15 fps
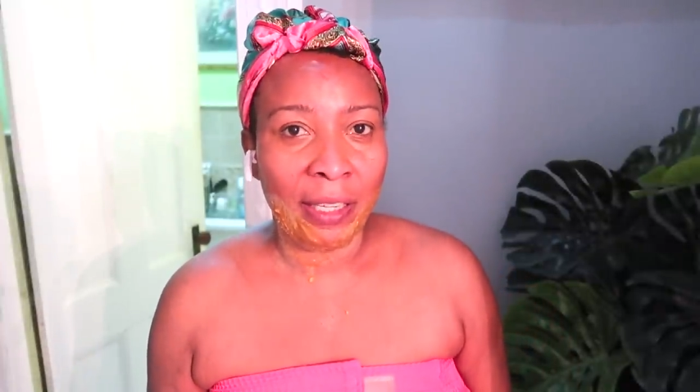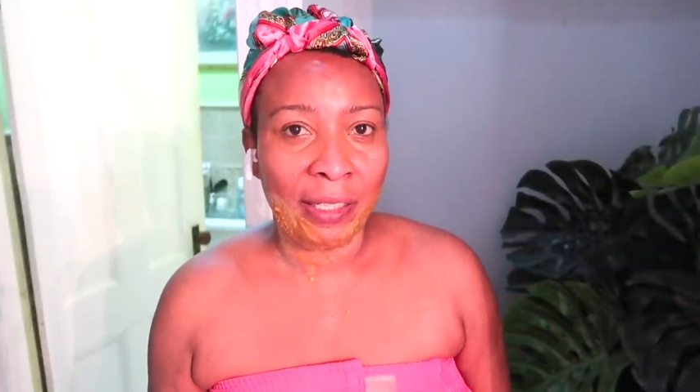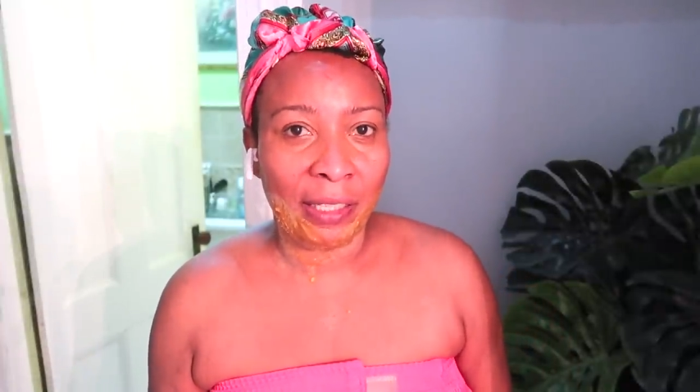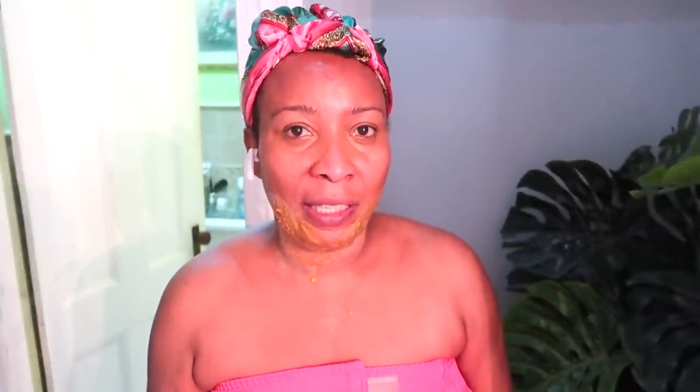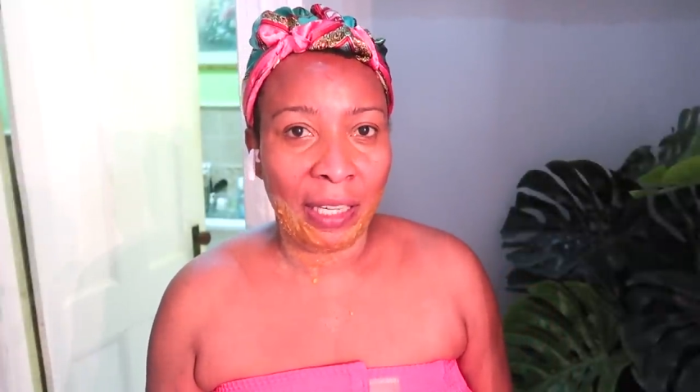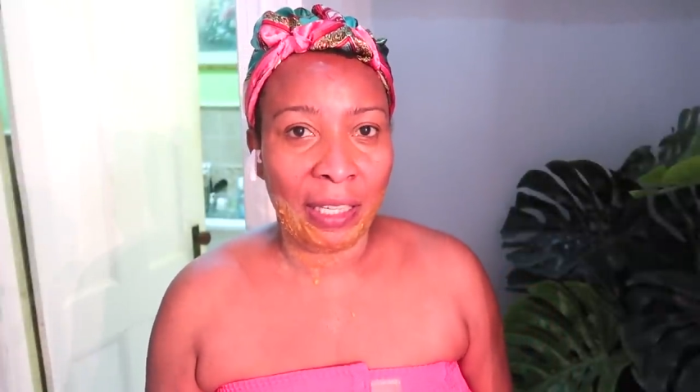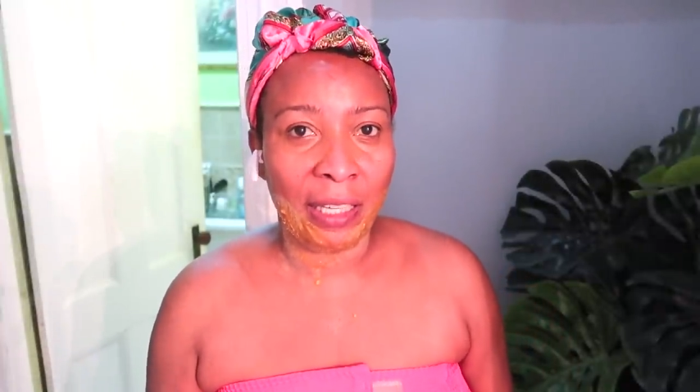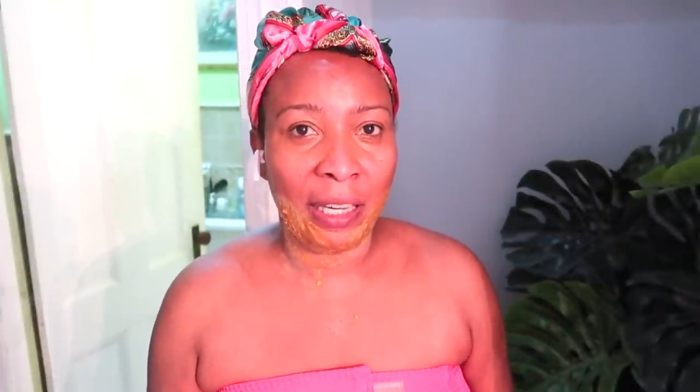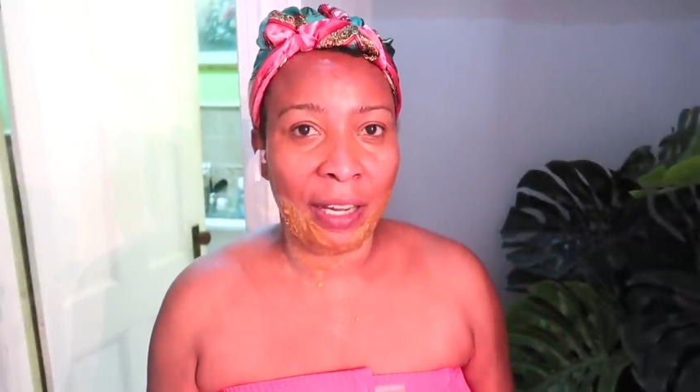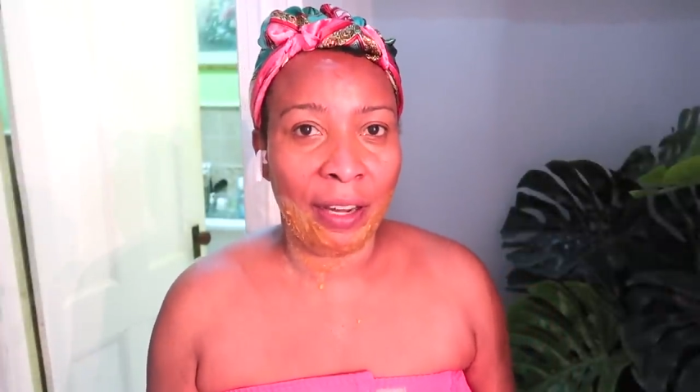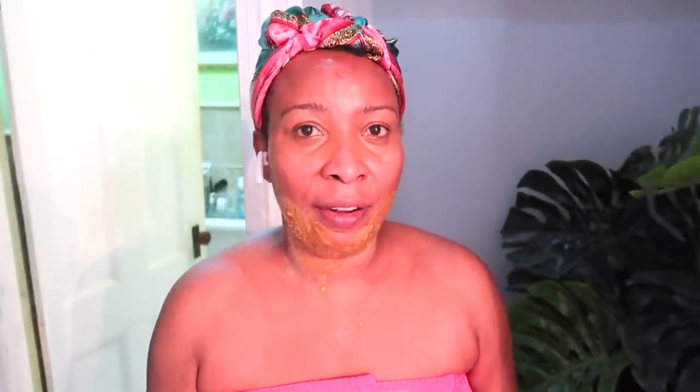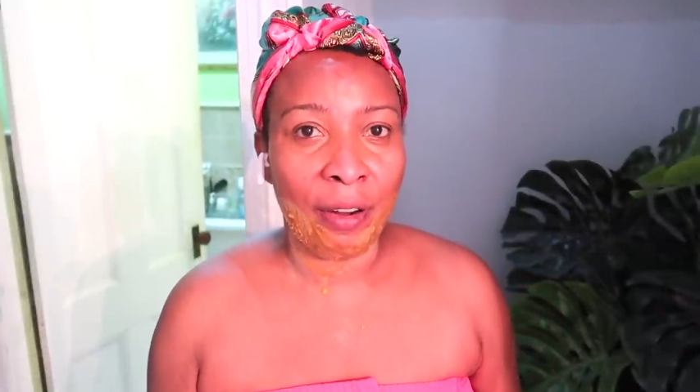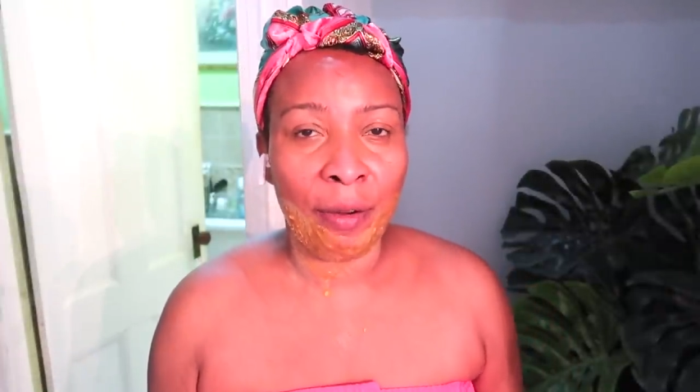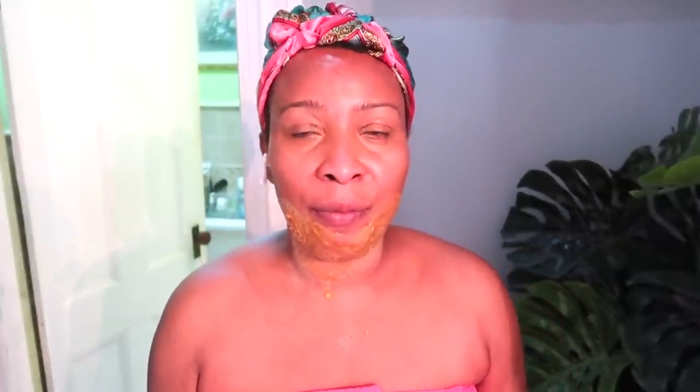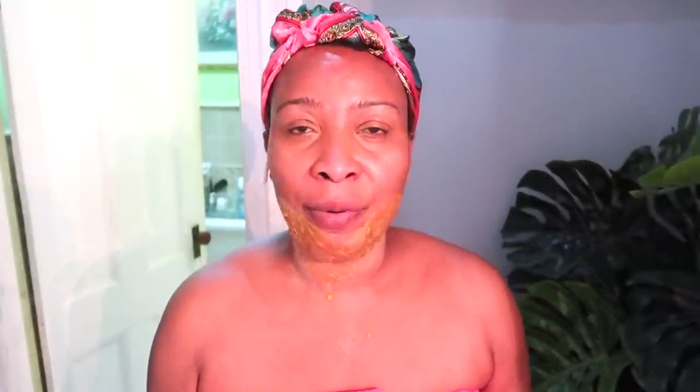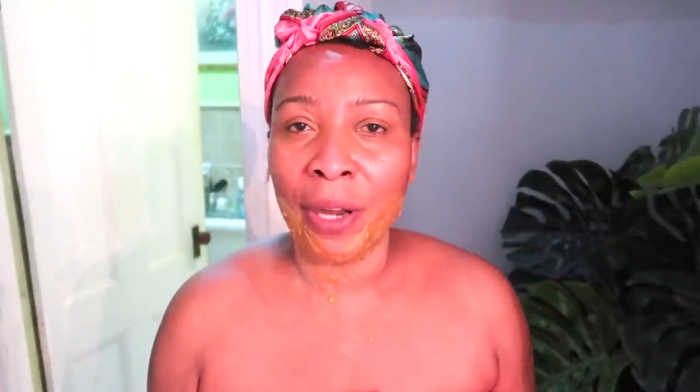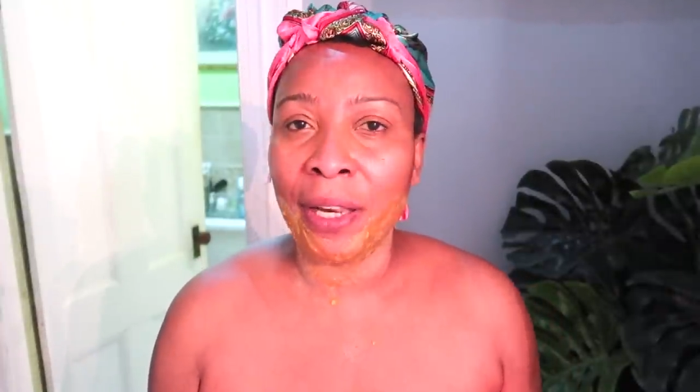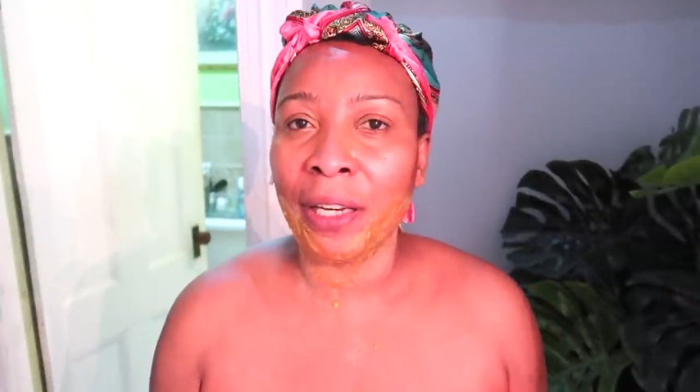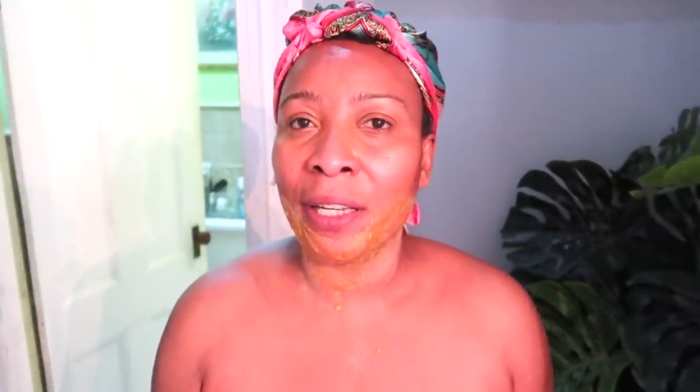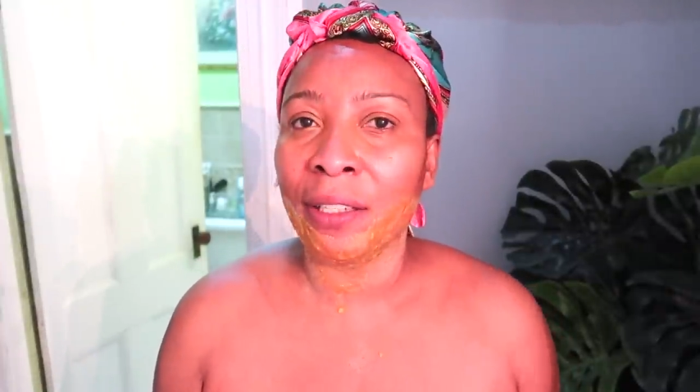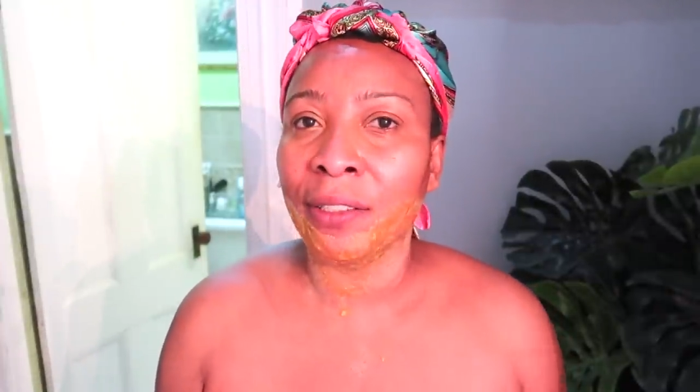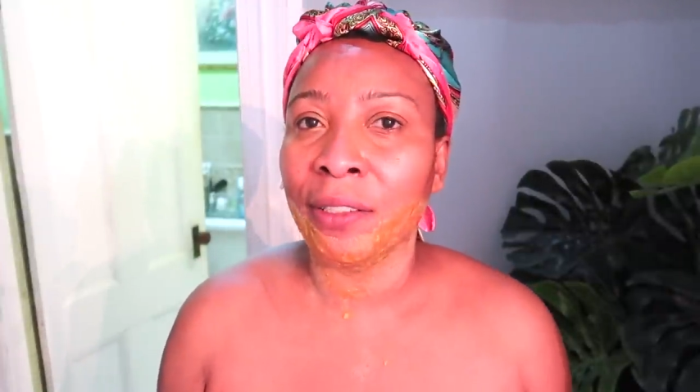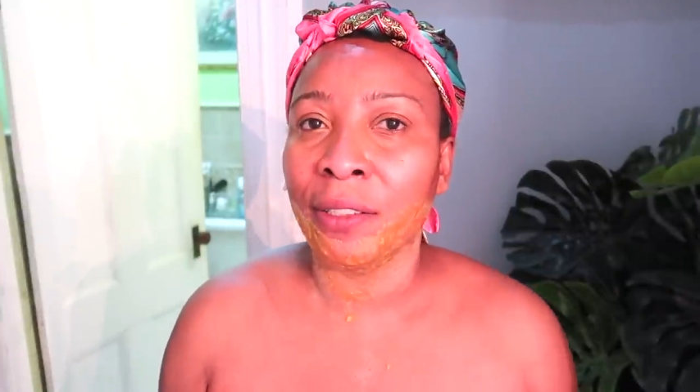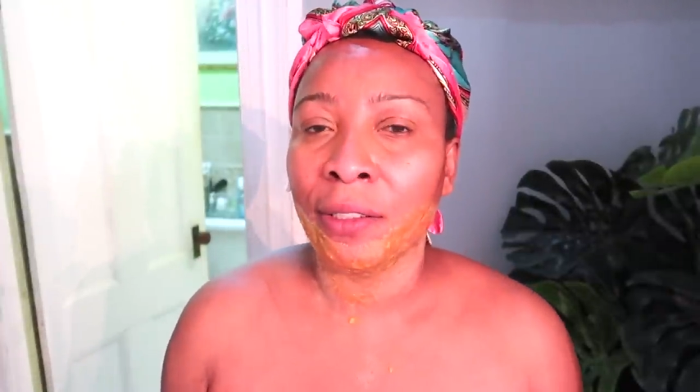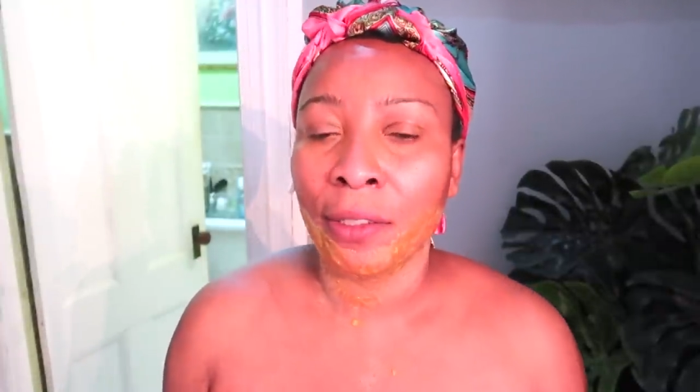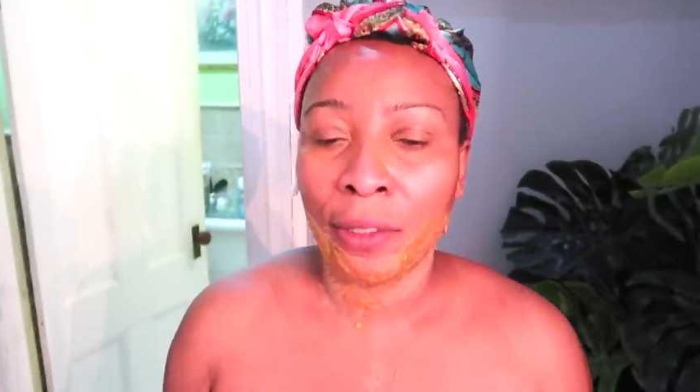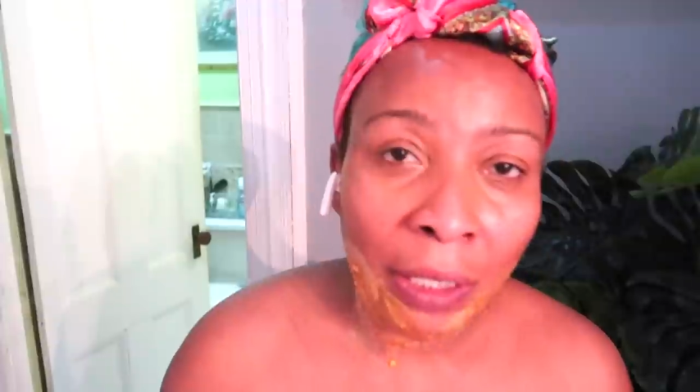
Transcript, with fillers: skincare products.